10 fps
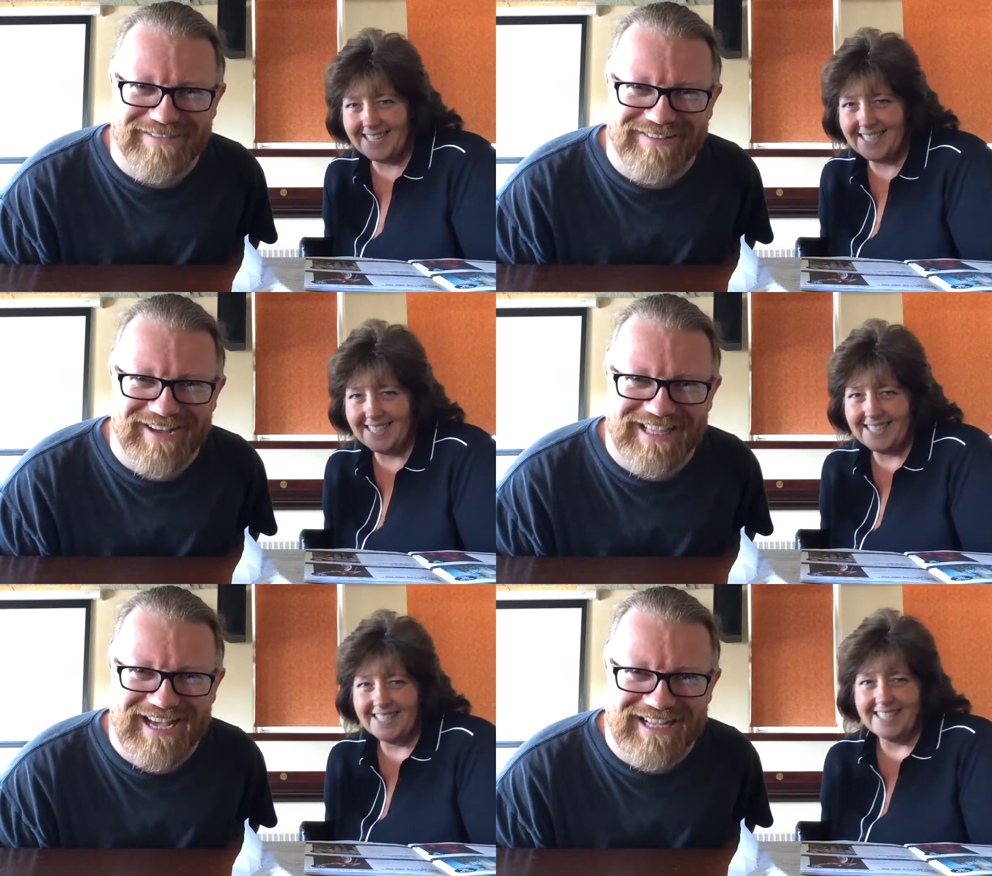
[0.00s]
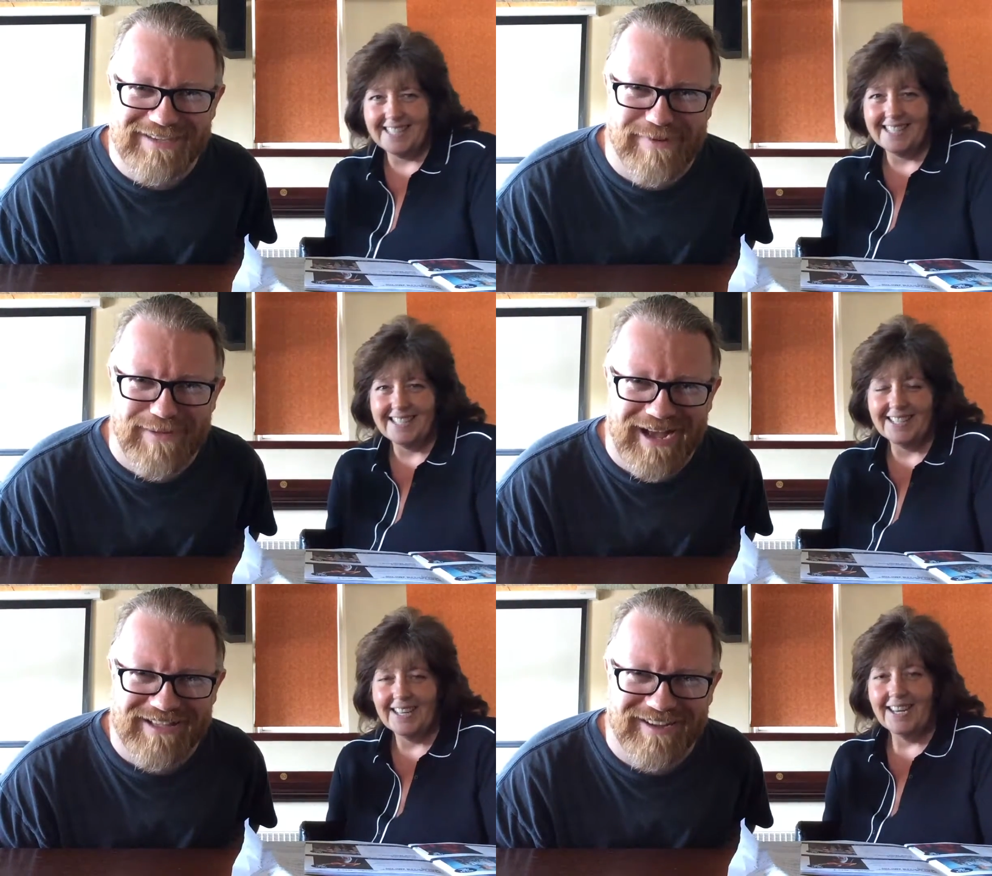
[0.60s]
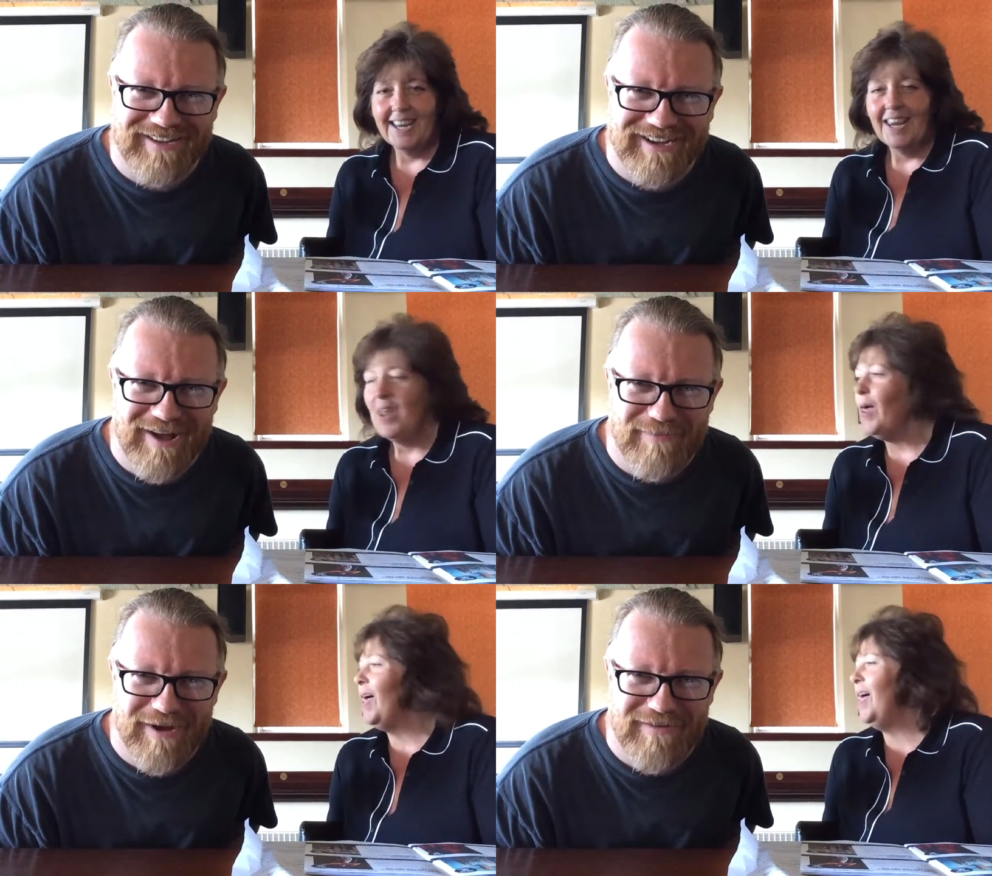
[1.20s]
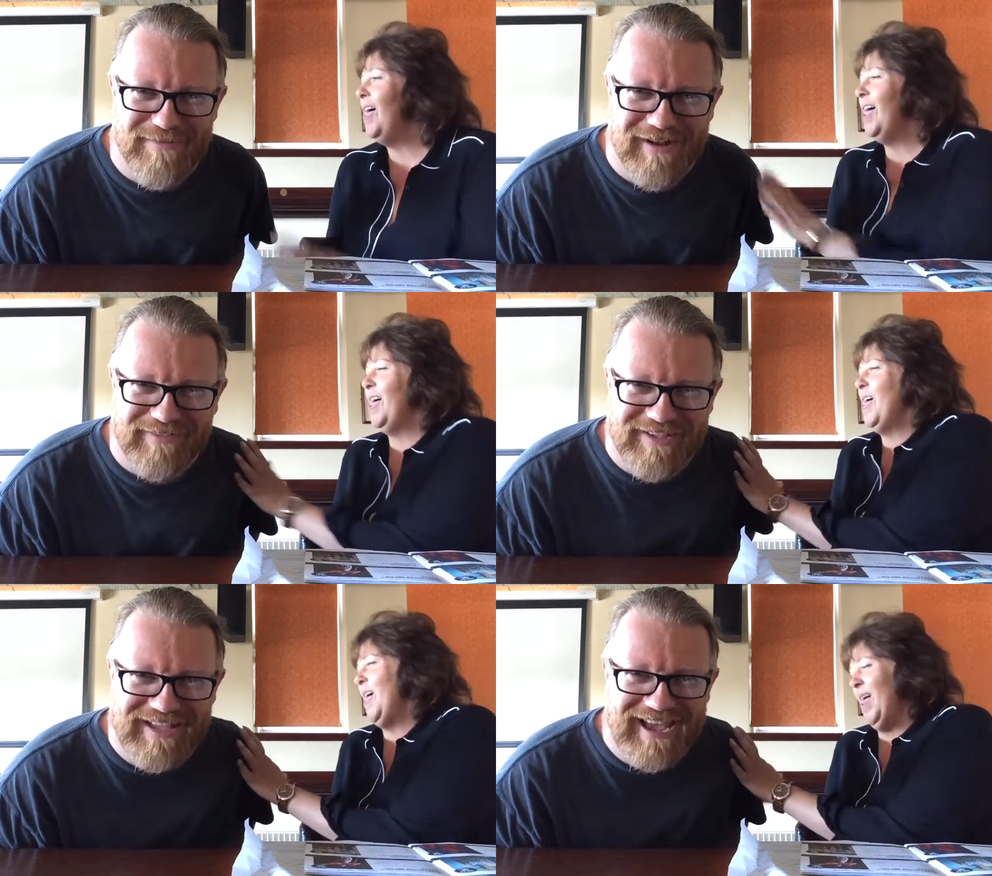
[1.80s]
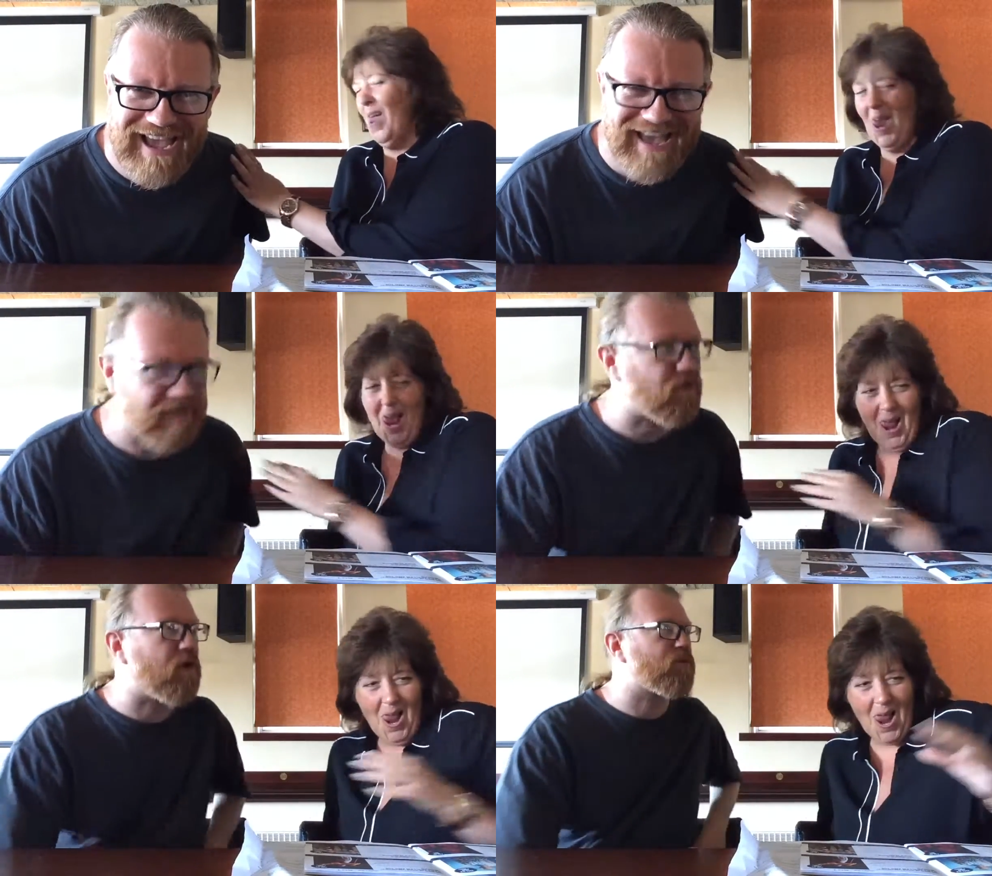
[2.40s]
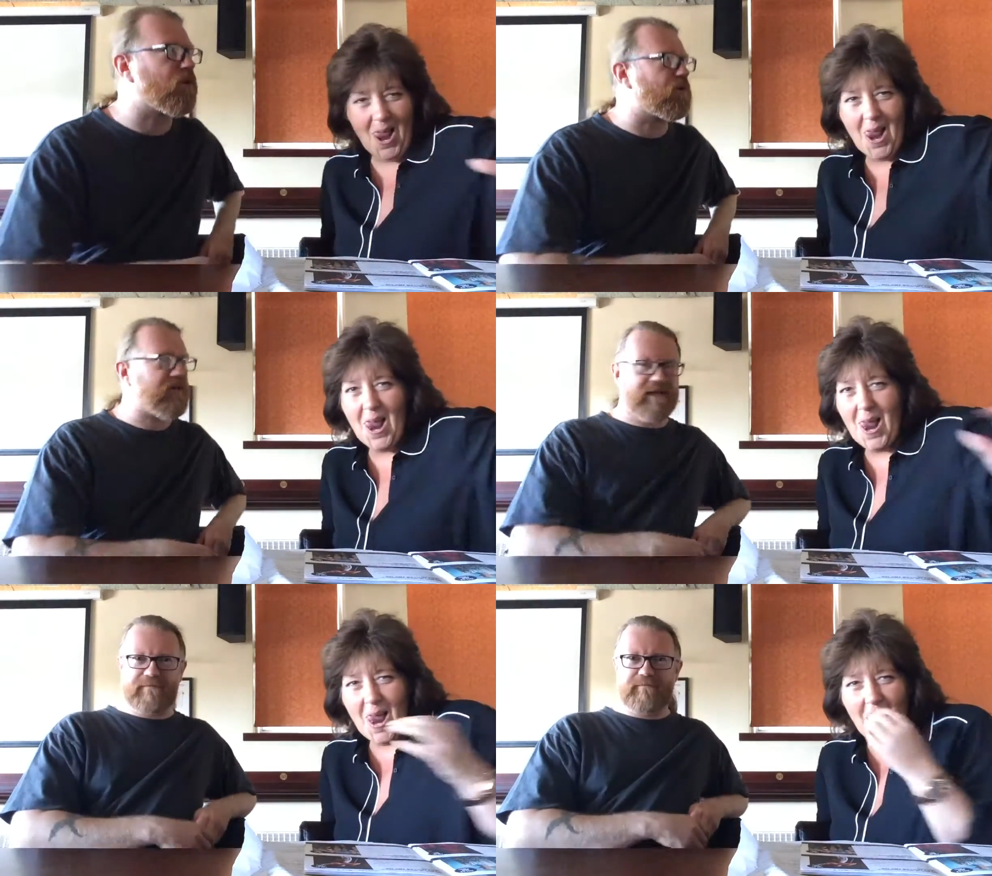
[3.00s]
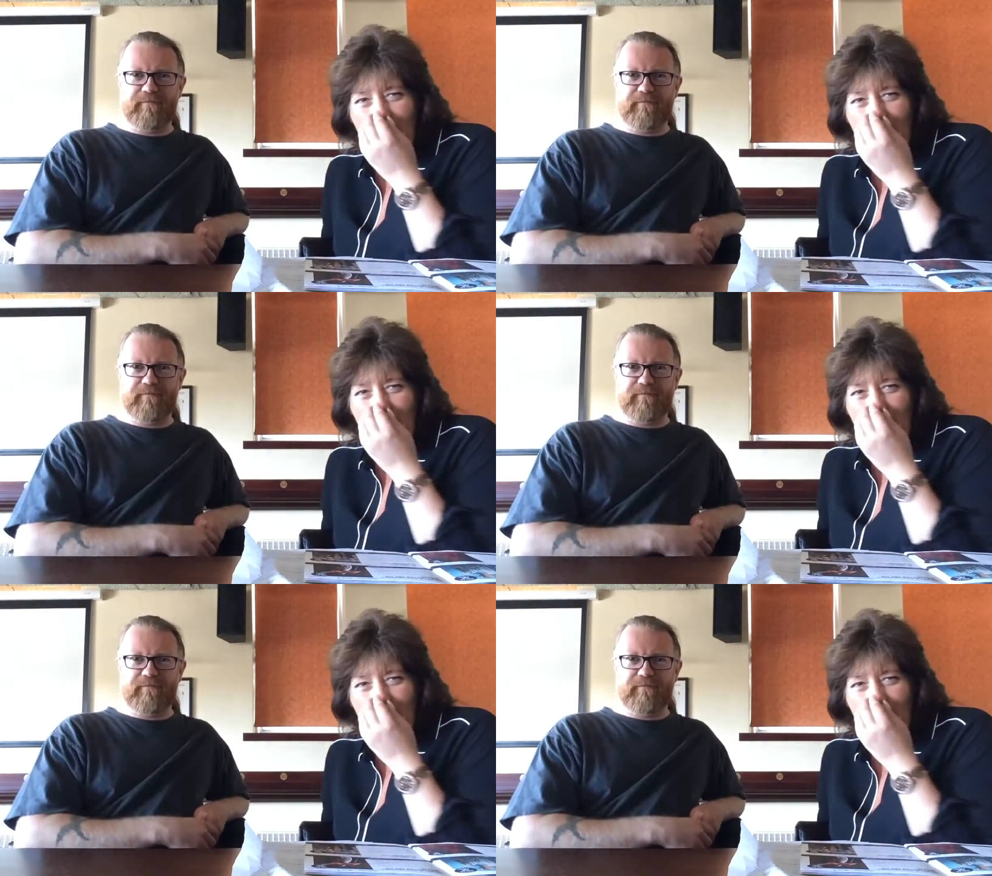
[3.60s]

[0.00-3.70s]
Speaker 1: I'm so excited. My back's got I can't move. I'm going to have to stay here. No, I'm joking.